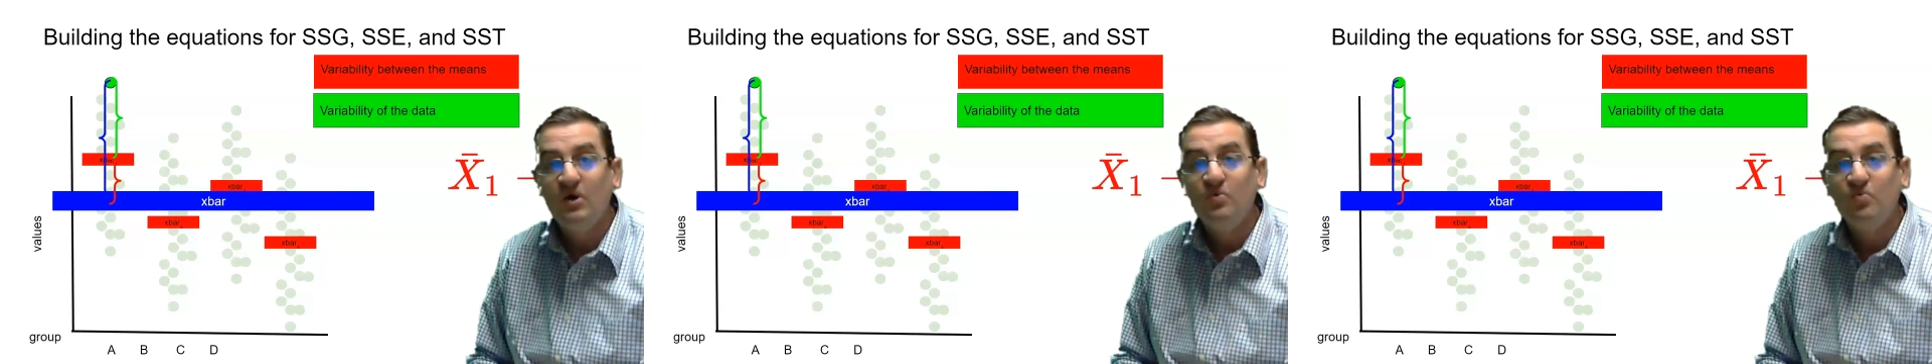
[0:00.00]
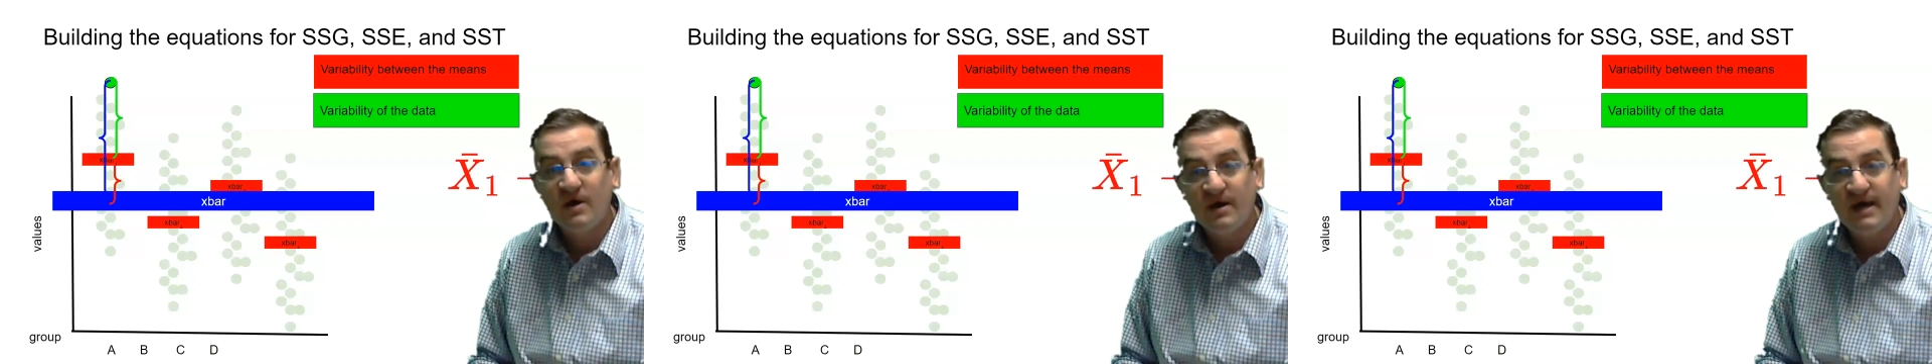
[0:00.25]

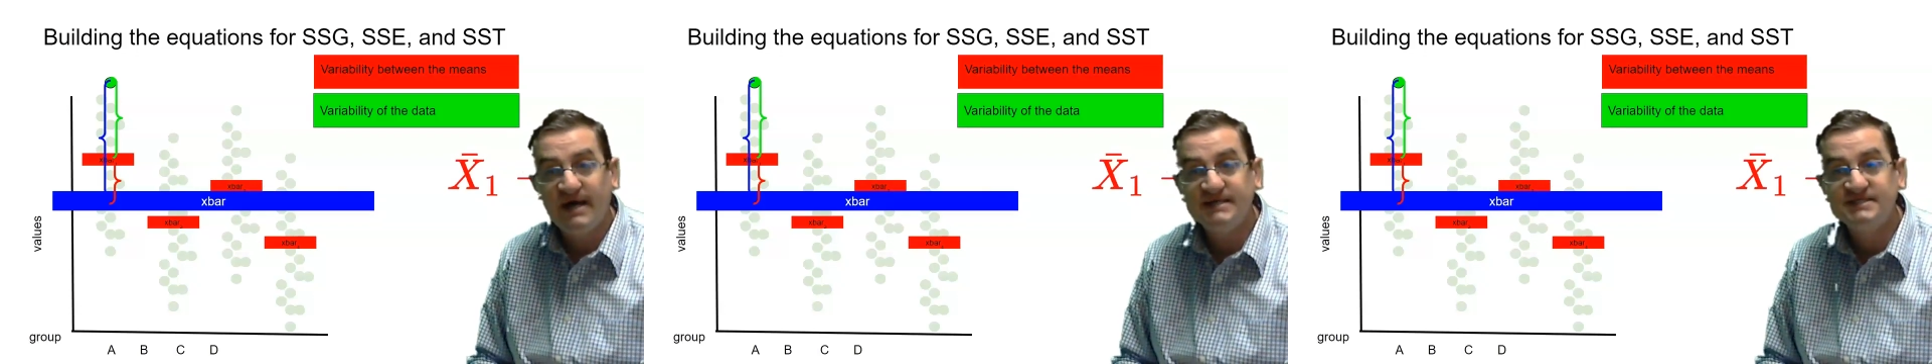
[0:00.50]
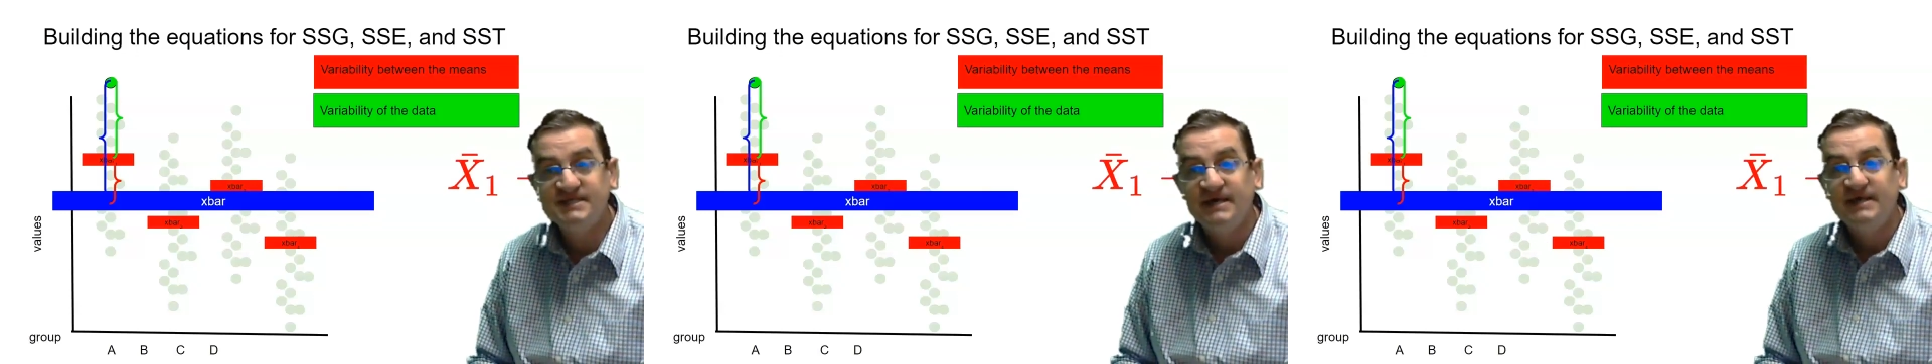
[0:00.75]

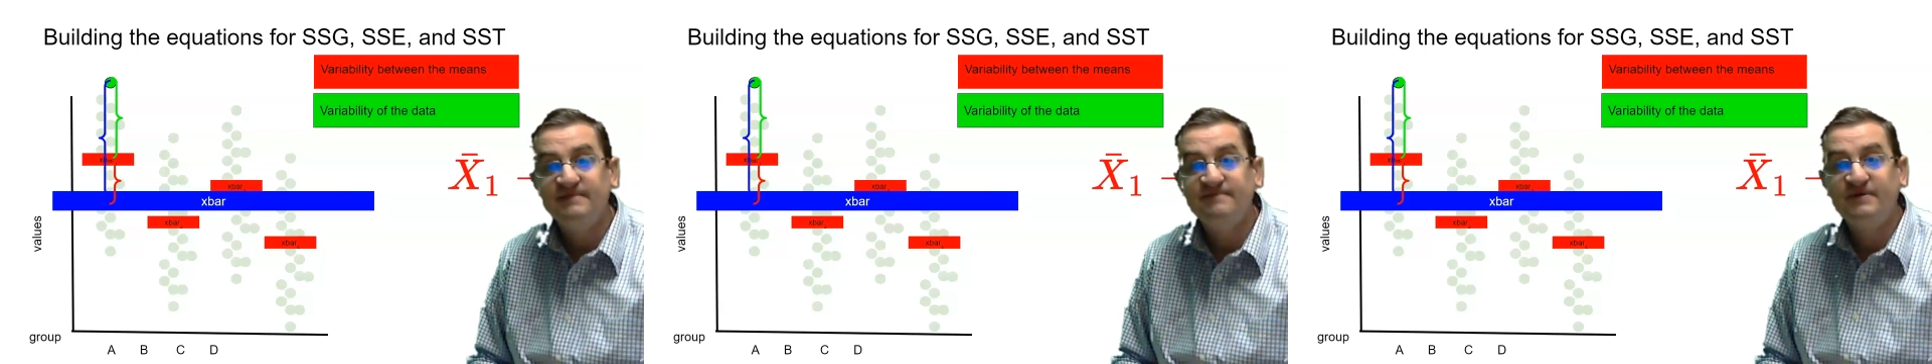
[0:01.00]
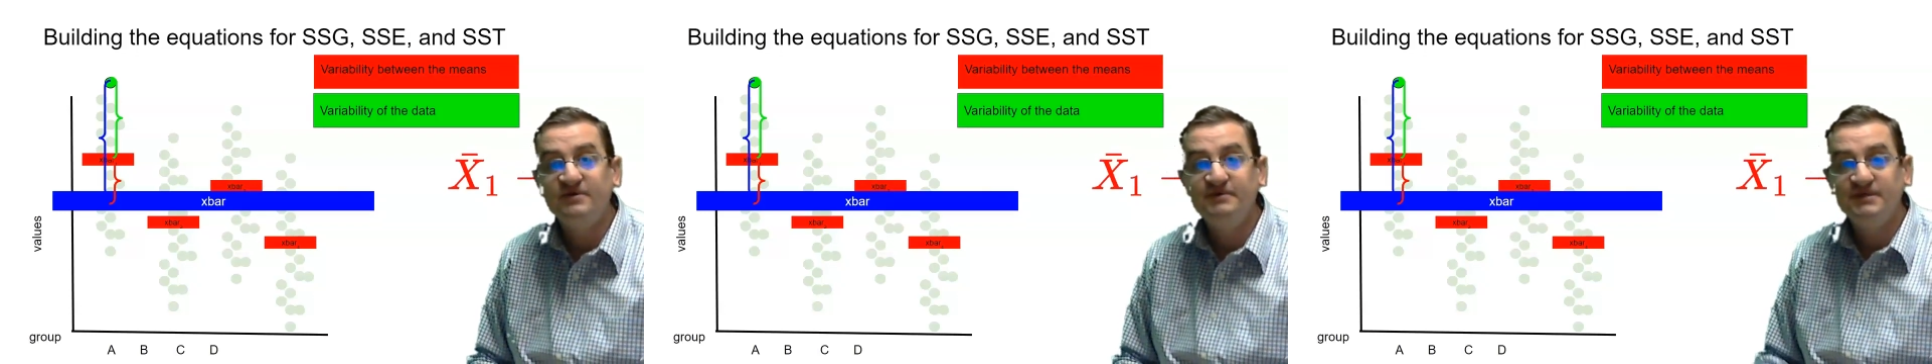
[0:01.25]
whereas the
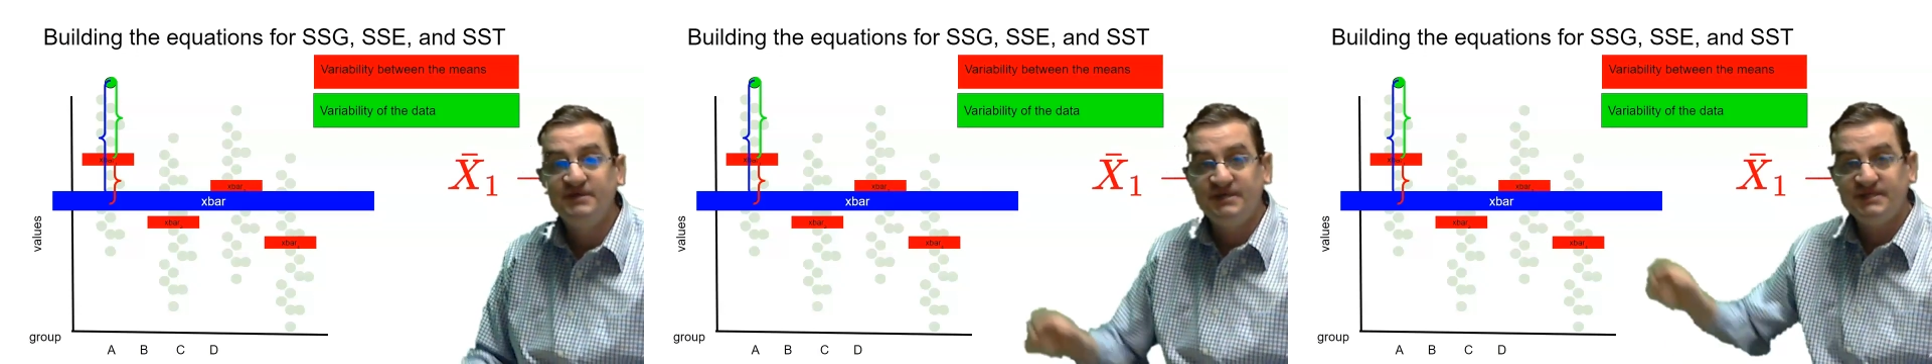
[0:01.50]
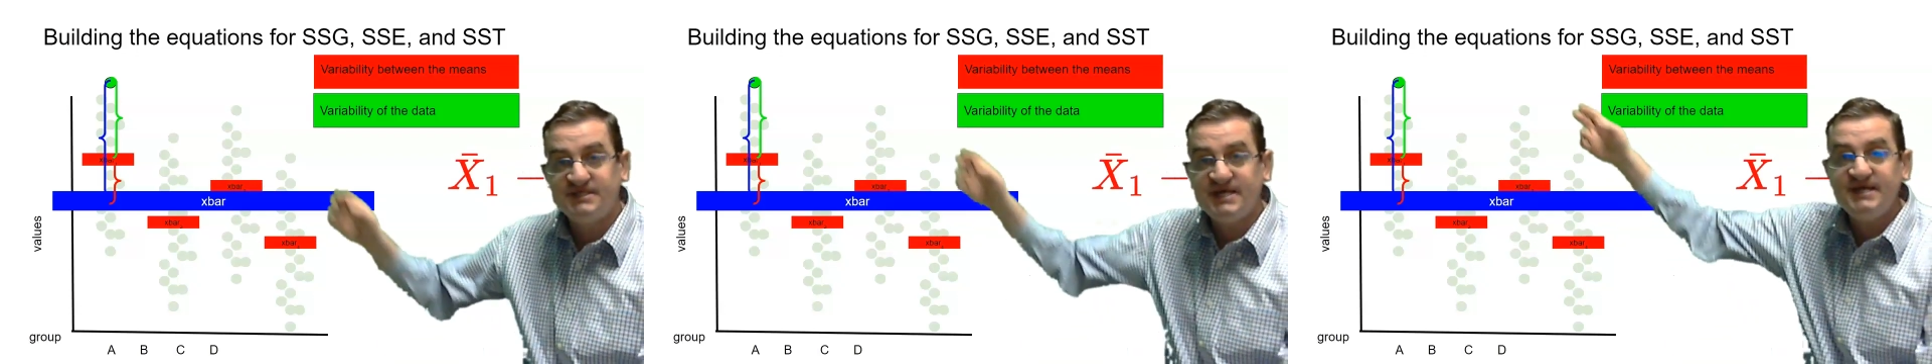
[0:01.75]

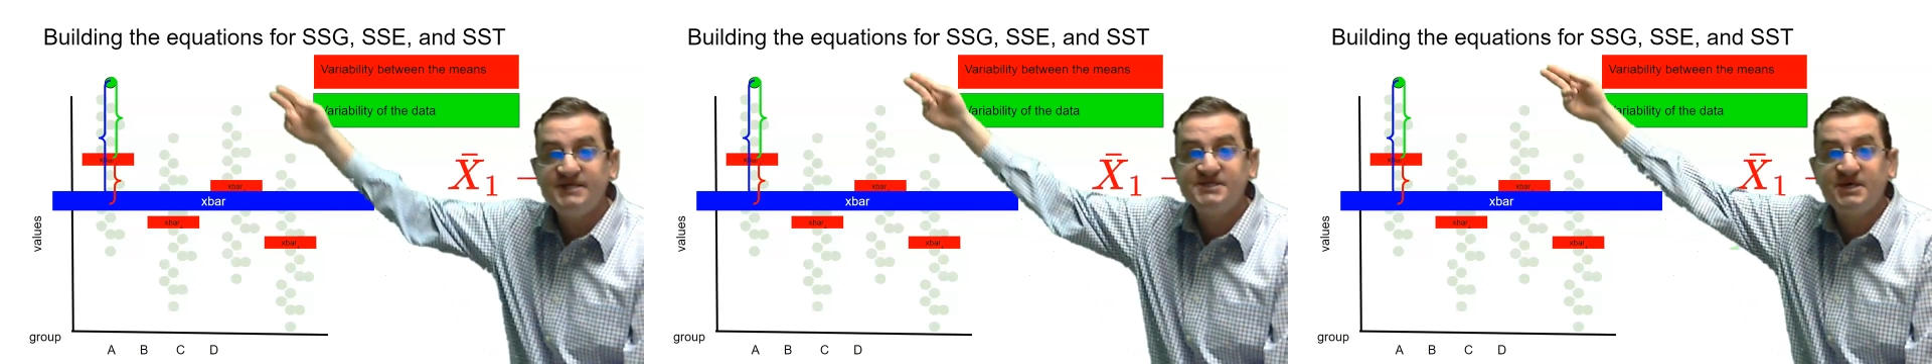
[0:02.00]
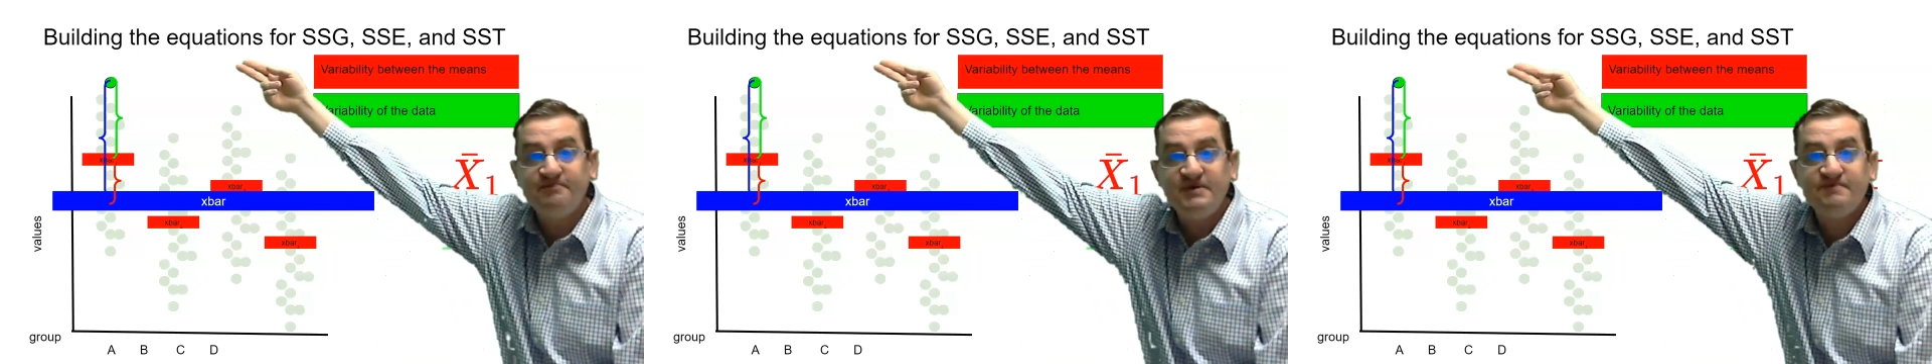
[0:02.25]
variability in the data is
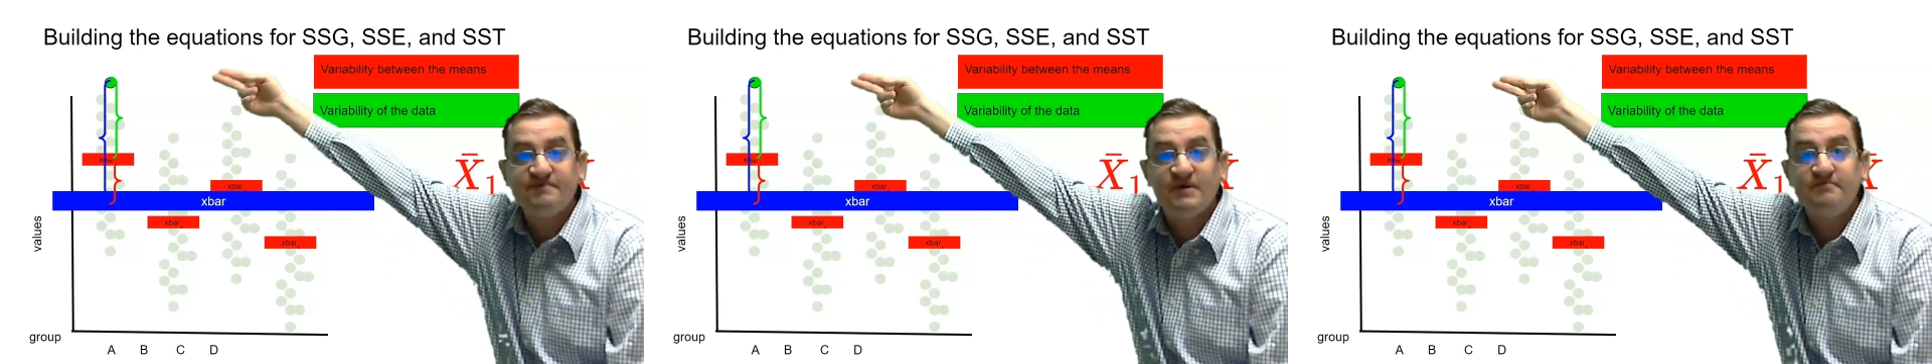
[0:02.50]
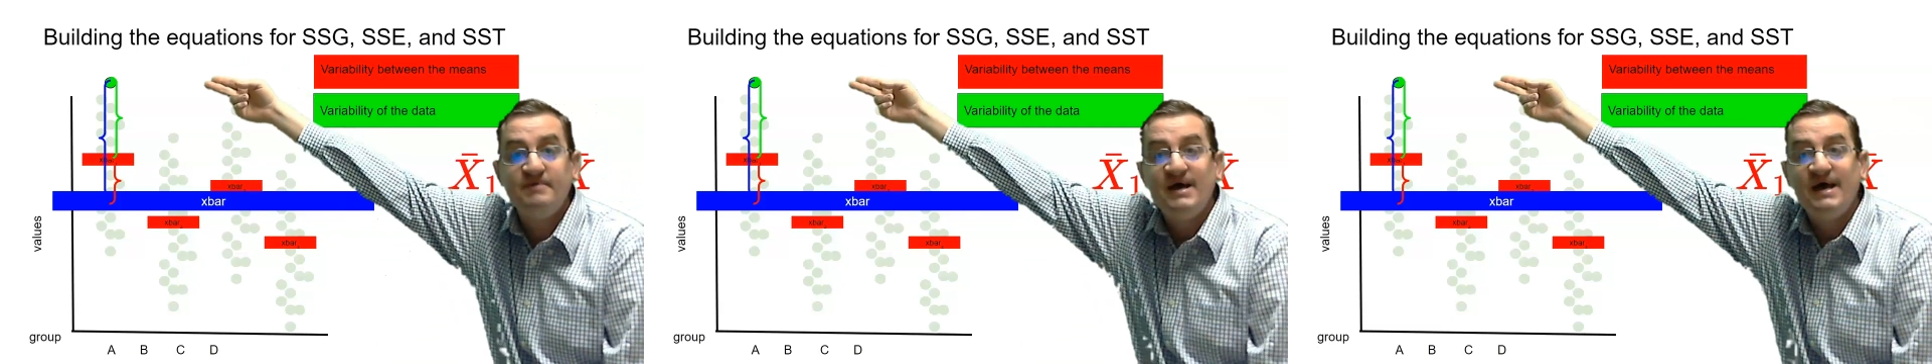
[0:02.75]
going to be
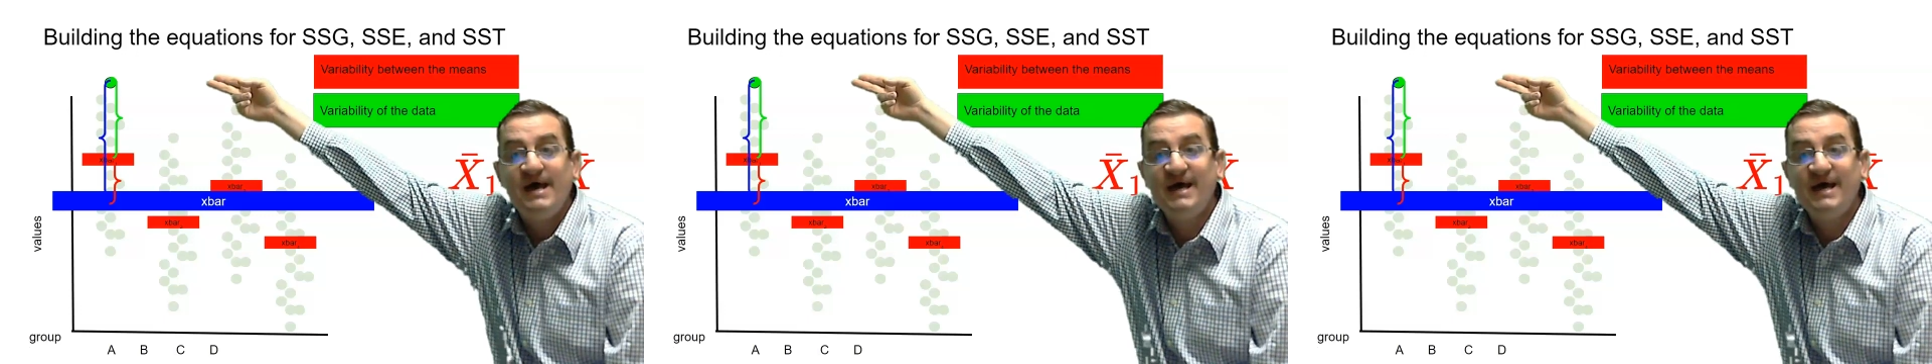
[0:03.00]
from